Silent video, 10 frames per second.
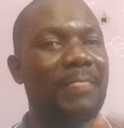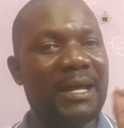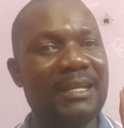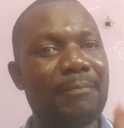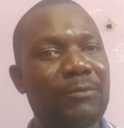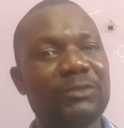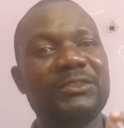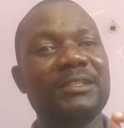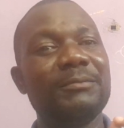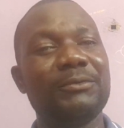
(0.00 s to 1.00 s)
and the
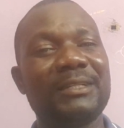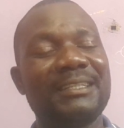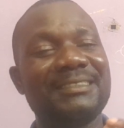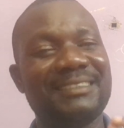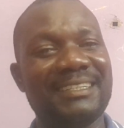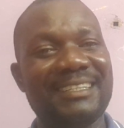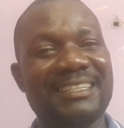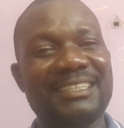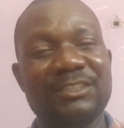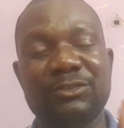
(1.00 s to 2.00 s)
most important thing
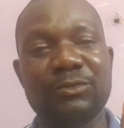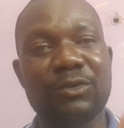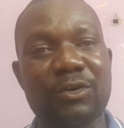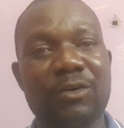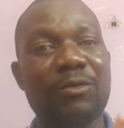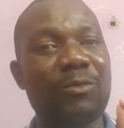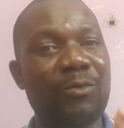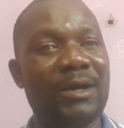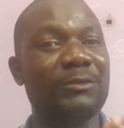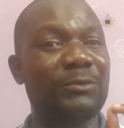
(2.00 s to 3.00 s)
is to know
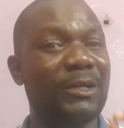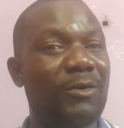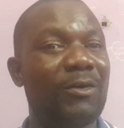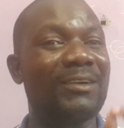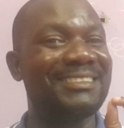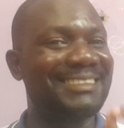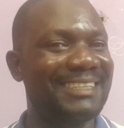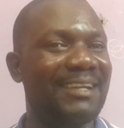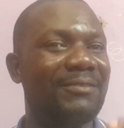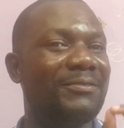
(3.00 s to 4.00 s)
what we call
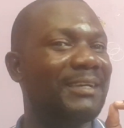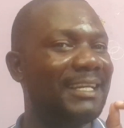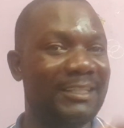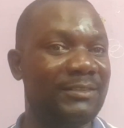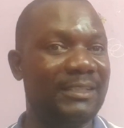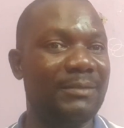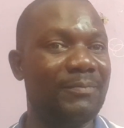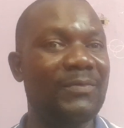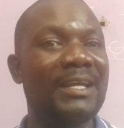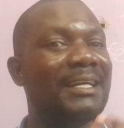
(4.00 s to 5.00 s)
self-esteem.
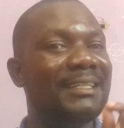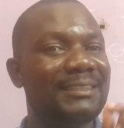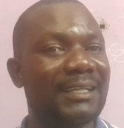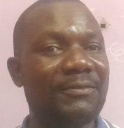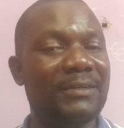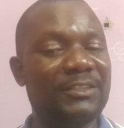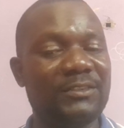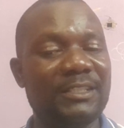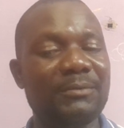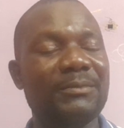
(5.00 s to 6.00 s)

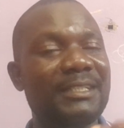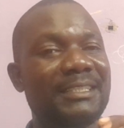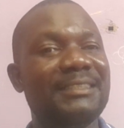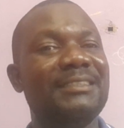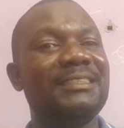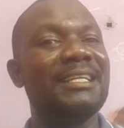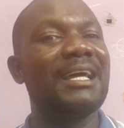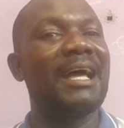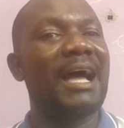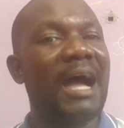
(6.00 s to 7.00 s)
Self-esteem is
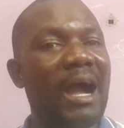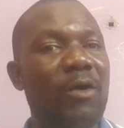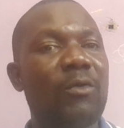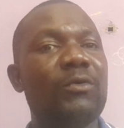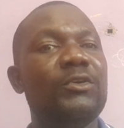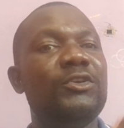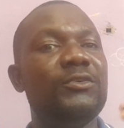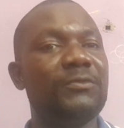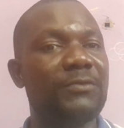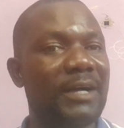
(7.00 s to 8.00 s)
how
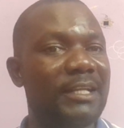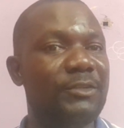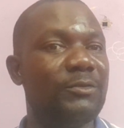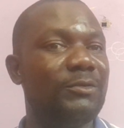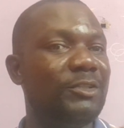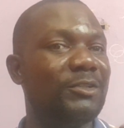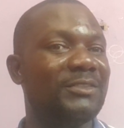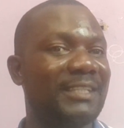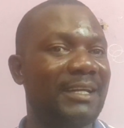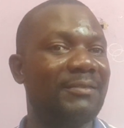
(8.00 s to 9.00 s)
you value
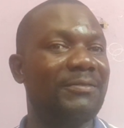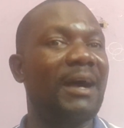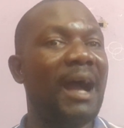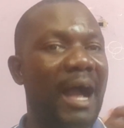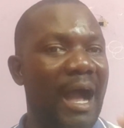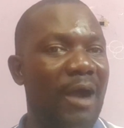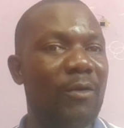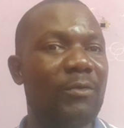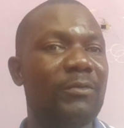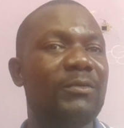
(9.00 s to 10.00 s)
yourself,
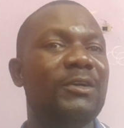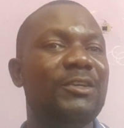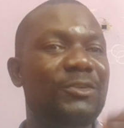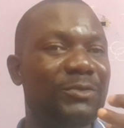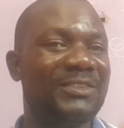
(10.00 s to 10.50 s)
how you